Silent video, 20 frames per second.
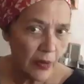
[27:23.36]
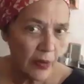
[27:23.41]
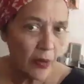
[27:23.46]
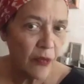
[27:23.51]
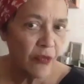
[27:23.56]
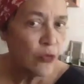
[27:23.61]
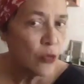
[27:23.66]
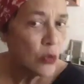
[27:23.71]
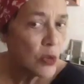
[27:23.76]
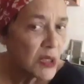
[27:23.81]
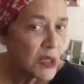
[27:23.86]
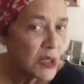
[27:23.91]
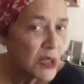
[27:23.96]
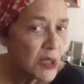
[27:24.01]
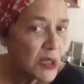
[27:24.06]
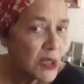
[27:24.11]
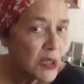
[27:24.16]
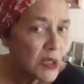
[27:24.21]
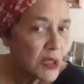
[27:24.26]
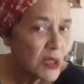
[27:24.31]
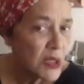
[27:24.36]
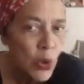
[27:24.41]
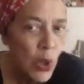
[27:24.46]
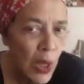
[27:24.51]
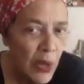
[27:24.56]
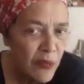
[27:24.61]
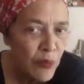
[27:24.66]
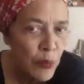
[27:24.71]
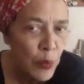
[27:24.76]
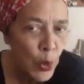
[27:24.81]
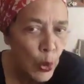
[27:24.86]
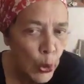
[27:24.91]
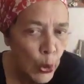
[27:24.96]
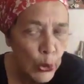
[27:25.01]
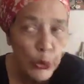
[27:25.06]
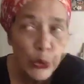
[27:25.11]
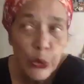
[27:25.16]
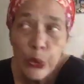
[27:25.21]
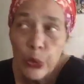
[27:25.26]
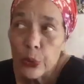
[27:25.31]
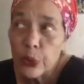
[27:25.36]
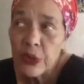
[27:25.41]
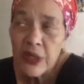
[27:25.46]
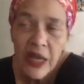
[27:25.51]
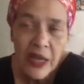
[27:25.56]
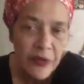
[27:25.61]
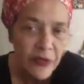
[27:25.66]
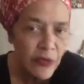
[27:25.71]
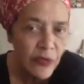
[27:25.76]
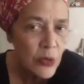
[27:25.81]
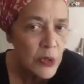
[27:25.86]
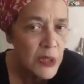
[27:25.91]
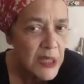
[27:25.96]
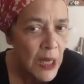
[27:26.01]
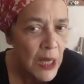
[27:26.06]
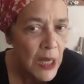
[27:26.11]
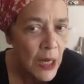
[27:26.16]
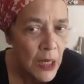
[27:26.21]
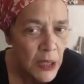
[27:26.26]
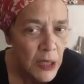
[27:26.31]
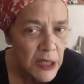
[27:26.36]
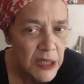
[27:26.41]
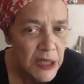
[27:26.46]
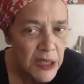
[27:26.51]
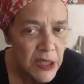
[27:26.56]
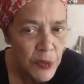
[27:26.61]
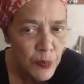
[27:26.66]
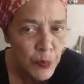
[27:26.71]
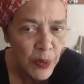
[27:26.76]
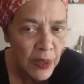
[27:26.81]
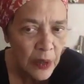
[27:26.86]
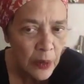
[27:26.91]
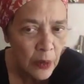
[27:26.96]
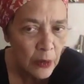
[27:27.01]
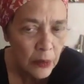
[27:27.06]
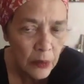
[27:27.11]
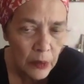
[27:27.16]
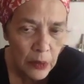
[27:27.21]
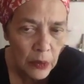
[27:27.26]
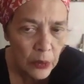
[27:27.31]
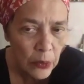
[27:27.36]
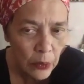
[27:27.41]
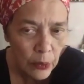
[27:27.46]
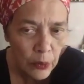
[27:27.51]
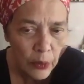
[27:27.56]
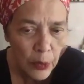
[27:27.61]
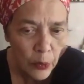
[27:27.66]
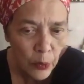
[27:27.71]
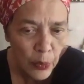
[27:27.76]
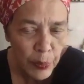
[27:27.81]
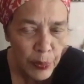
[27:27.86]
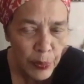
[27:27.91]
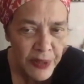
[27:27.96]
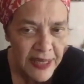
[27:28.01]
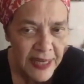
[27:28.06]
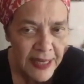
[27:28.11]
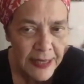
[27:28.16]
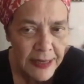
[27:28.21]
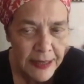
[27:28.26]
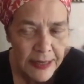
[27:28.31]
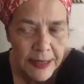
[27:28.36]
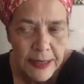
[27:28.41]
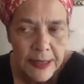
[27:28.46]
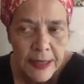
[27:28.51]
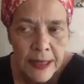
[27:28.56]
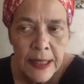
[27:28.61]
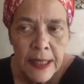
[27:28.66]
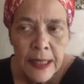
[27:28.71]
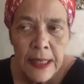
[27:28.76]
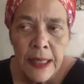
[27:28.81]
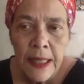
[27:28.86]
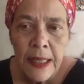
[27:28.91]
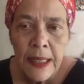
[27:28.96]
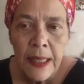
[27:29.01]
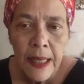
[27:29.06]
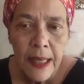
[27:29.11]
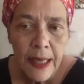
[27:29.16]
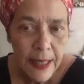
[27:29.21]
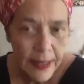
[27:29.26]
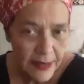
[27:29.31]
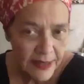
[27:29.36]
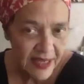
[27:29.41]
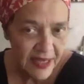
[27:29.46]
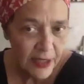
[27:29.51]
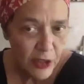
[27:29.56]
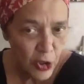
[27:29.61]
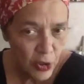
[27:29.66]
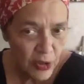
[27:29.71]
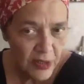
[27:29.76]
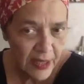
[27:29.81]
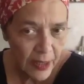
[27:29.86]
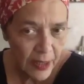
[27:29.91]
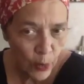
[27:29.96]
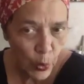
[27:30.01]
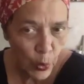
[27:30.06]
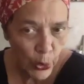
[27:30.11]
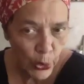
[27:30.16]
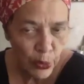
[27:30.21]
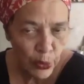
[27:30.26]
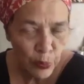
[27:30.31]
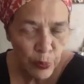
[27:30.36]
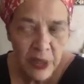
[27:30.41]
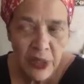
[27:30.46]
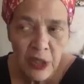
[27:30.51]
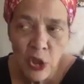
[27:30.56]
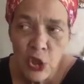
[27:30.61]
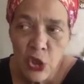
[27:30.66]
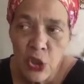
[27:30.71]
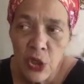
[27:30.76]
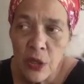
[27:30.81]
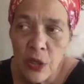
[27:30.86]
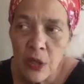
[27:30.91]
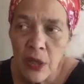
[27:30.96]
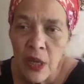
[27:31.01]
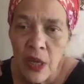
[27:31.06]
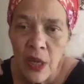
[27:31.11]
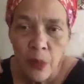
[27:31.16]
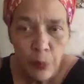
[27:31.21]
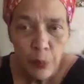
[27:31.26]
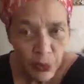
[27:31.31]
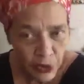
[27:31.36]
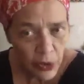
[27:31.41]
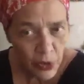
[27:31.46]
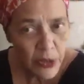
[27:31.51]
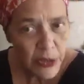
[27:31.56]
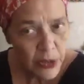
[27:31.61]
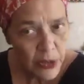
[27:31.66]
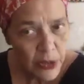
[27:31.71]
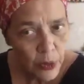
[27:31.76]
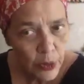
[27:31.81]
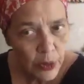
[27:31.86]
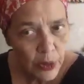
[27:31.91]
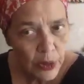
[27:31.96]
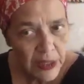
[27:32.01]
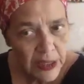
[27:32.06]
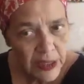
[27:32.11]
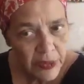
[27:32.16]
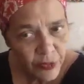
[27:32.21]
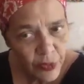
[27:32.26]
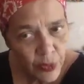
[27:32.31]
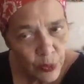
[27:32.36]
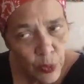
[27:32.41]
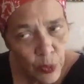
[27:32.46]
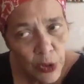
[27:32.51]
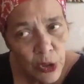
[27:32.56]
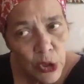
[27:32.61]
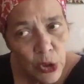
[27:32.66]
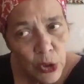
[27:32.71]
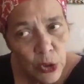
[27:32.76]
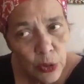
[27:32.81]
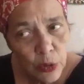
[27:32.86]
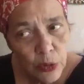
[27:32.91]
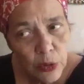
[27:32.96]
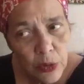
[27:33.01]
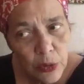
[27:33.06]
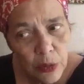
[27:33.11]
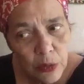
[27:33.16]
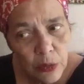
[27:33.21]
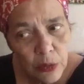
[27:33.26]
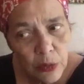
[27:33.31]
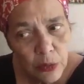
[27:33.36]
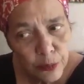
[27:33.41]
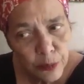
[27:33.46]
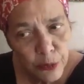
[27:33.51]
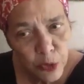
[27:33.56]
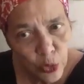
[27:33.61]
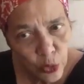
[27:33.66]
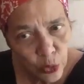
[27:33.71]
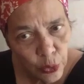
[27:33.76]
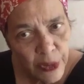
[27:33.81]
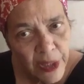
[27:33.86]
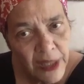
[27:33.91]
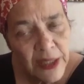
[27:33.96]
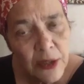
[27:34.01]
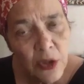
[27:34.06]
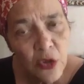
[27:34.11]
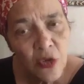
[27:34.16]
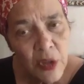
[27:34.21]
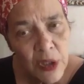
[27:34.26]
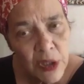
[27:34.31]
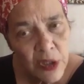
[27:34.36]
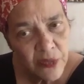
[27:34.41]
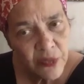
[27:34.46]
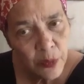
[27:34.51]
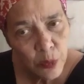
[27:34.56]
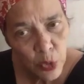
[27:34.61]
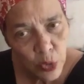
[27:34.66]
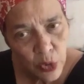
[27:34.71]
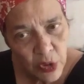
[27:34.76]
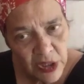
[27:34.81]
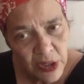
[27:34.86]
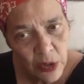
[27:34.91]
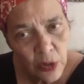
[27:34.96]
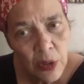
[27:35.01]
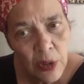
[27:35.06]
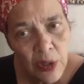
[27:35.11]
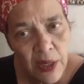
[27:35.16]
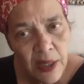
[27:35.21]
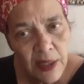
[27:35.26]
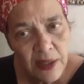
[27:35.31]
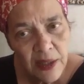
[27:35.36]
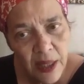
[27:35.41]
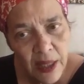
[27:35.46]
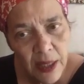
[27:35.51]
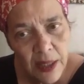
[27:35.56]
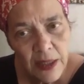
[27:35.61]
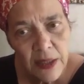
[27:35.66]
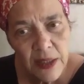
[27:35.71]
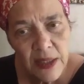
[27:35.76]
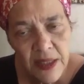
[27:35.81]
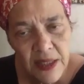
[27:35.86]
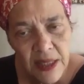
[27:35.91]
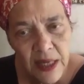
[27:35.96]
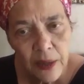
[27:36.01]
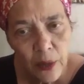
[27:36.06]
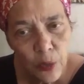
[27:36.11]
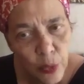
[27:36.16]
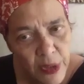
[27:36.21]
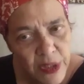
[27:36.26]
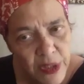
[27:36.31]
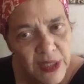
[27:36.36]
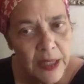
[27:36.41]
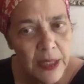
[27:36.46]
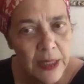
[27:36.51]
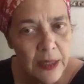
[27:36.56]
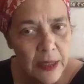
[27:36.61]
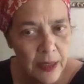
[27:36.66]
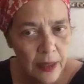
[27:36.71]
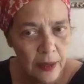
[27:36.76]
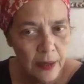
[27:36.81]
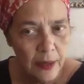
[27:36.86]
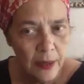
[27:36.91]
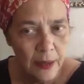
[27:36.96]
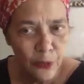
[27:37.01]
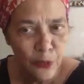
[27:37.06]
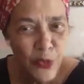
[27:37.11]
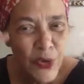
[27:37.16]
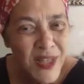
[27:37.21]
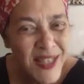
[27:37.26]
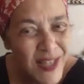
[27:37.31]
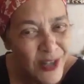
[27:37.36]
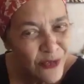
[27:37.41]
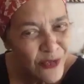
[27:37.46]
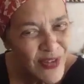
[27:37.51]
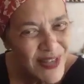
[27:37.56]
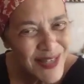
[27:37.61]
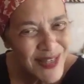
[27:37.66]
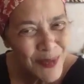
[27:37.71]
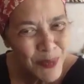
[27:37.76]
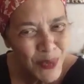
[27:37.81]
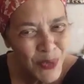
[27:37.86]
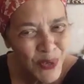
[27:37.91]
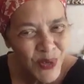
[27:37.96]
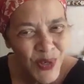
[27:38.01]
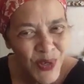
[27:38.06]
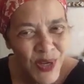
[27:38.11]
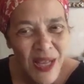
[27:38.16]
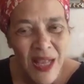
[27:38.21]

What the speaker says: of course, it's better to have more, diverse artists being, represented and their work being shown. But also, if we want to really transform, to decolonize that, it's like who is cleaning, who is invisible,